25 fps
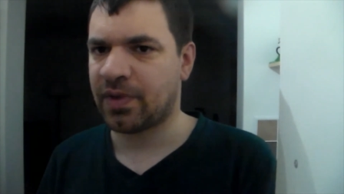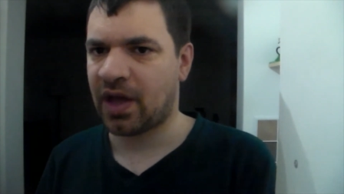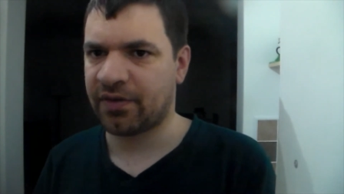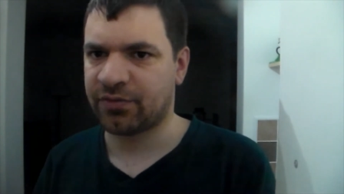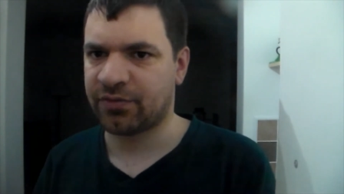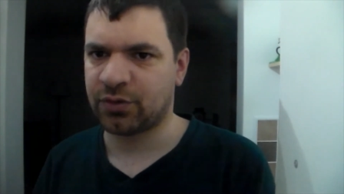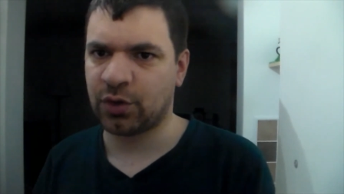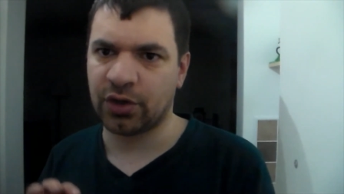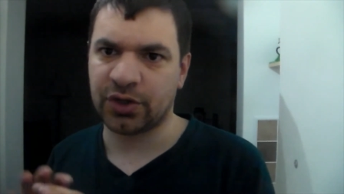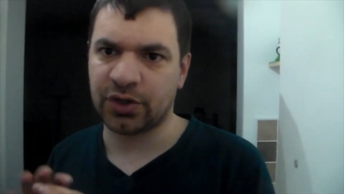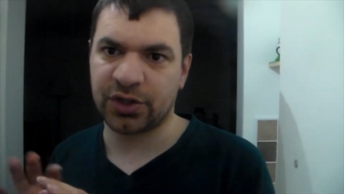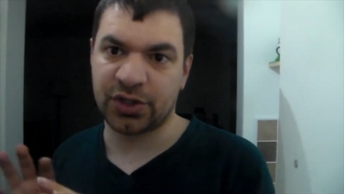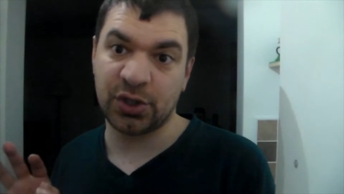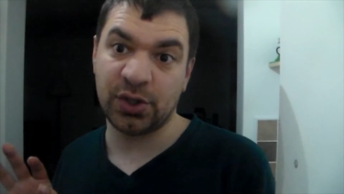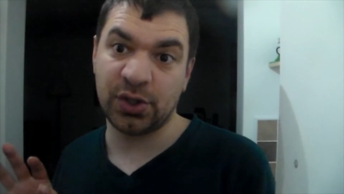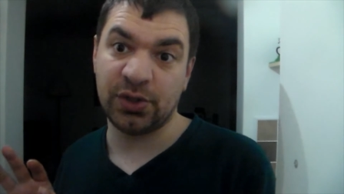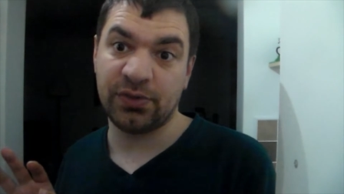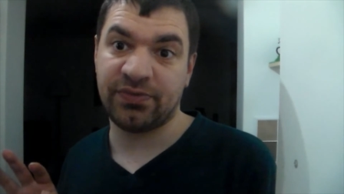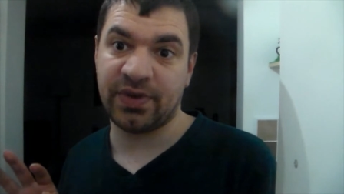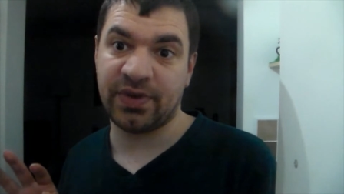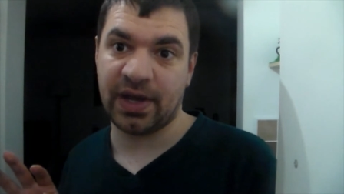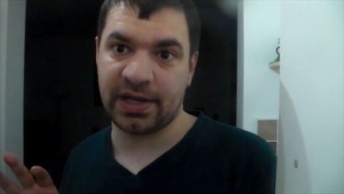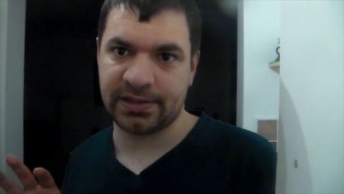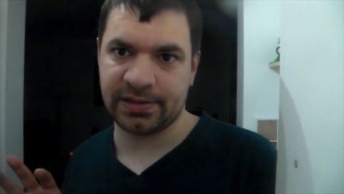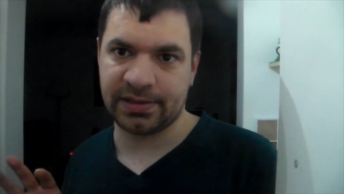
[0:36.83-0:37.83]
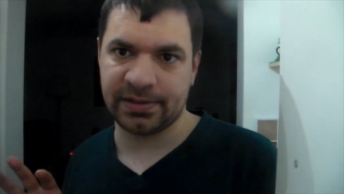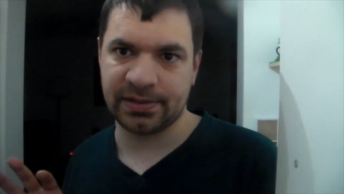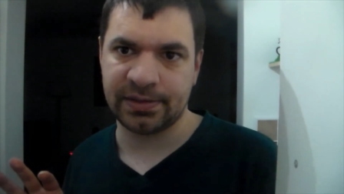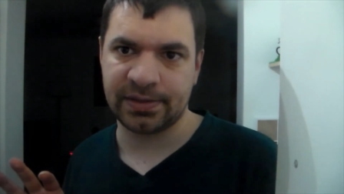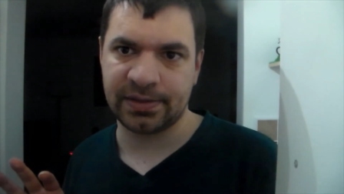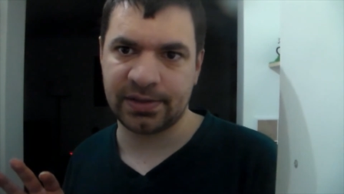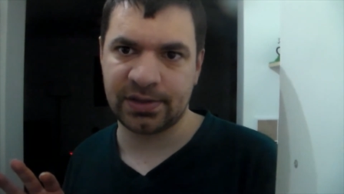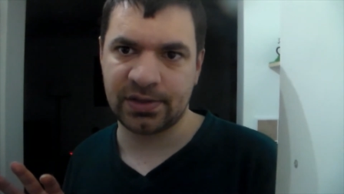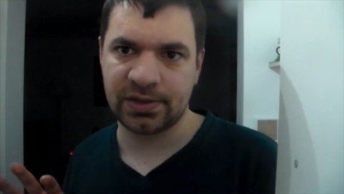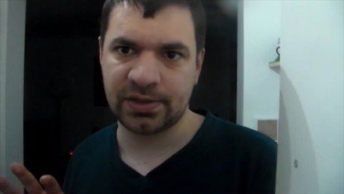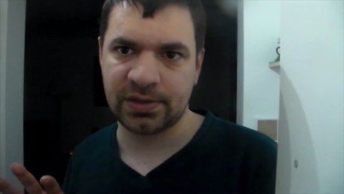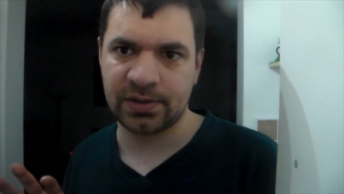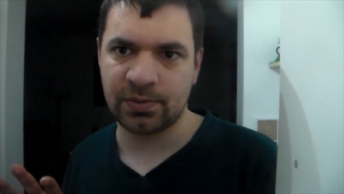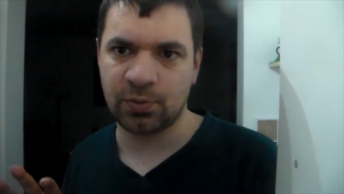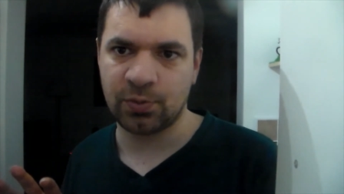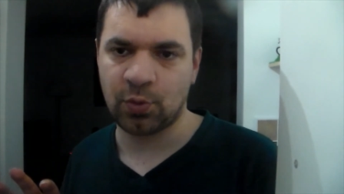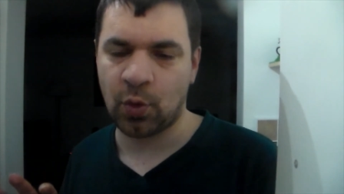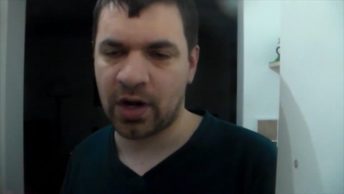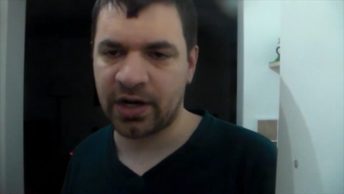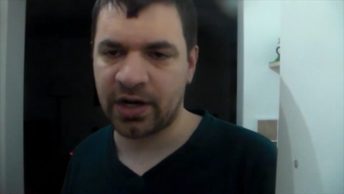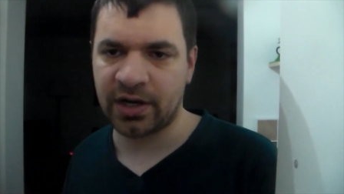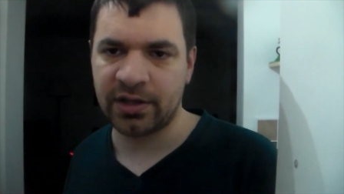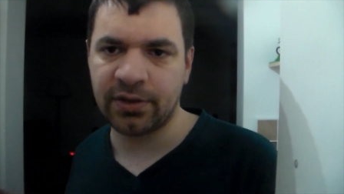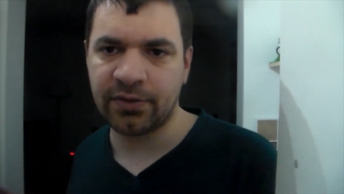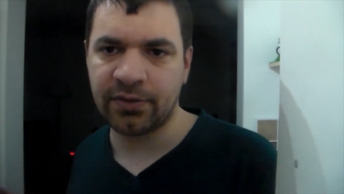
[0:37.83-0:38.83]
I've got two pheasants,
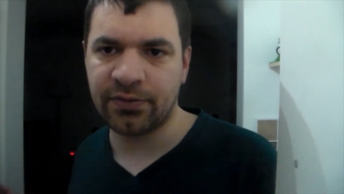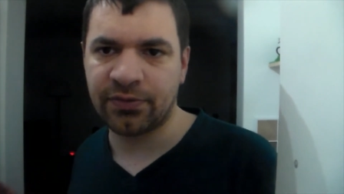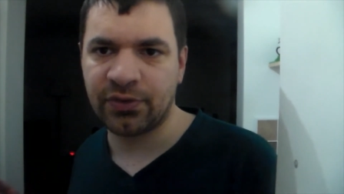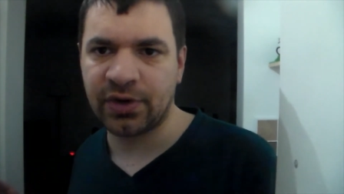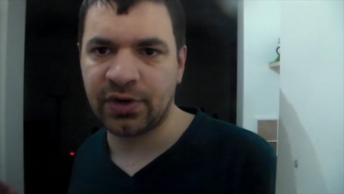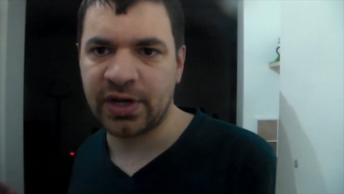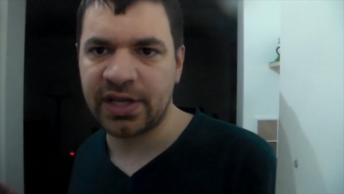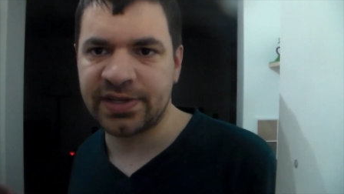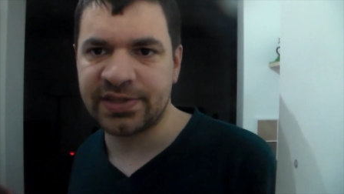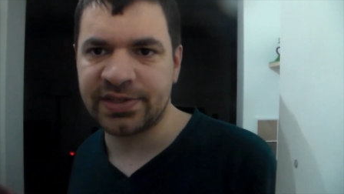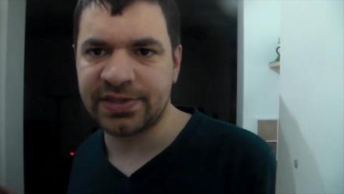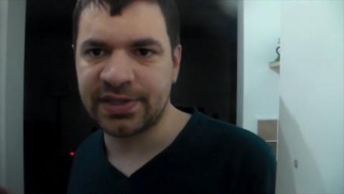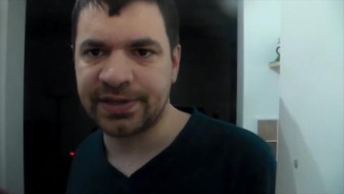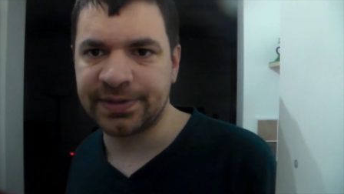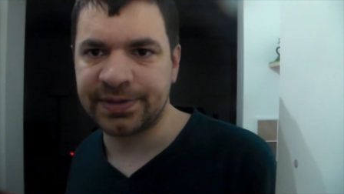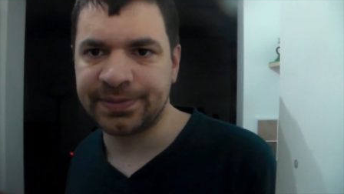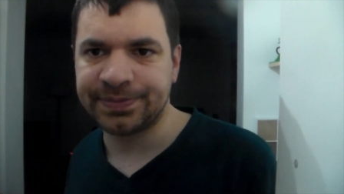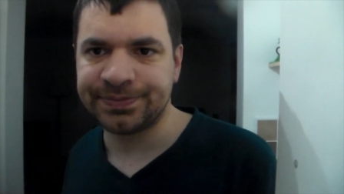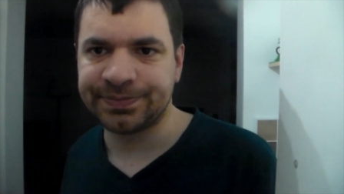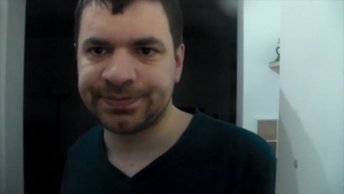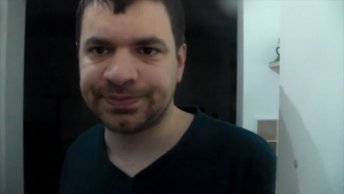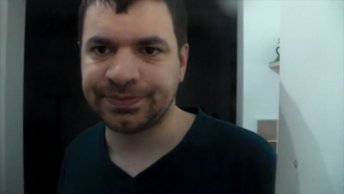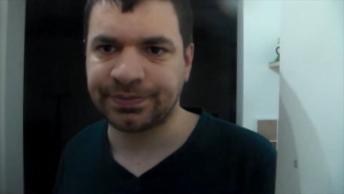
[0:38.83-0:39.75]
one in the freezer,